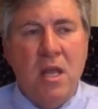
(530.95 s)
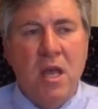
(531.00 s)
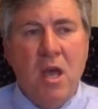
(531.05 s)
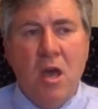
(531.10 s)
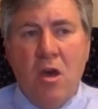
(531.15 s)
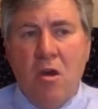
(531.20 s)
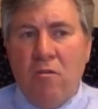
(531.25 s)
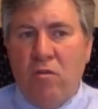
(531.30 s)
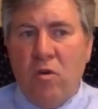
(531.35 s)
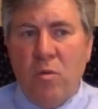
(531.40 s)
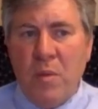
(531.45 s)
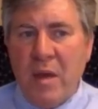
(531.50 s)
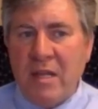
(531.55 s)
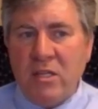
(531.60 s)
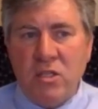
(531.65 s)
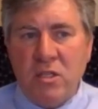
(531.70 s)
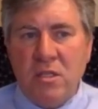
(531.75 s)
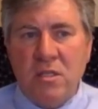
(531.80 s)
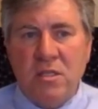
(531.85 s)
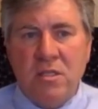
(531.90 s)
For
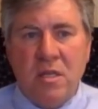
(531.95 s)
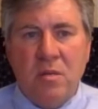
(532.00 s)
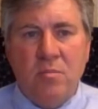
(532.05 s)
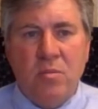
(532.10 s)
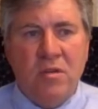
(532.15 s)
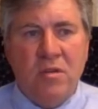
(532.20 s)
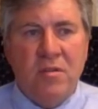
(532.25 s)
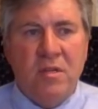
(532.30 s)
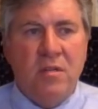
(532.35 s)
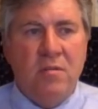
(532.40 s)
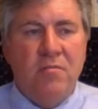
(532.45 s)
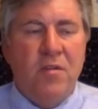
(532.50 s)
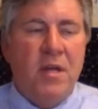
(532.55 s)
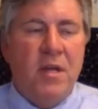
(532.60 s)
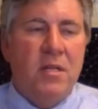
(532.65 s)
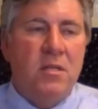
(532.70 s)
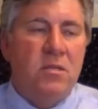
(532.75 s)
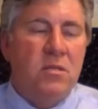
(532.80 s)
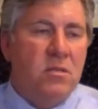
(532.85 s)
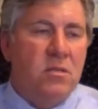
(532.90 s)
pensions and provident
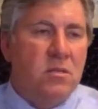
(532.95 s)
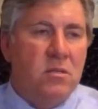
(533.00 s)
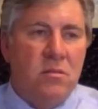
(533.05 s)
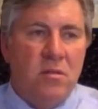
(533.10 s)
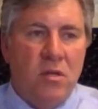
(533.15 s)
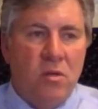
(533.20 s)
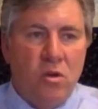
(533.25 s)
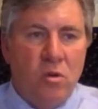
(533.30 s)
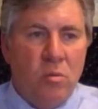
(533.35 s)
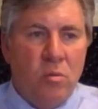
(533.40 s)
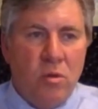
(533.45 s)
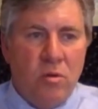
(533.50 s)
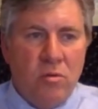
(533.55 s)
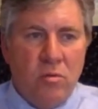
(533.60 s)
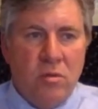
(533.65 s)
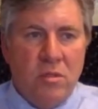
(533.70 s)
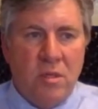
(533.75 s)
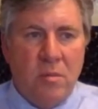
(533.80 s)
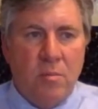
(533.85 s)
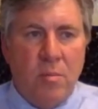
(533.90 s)
funds, the normal rules
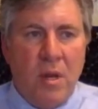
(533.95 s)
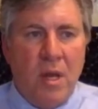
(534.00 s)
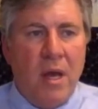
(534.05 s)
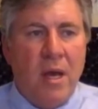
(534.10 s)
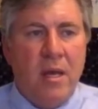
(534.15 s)
apply.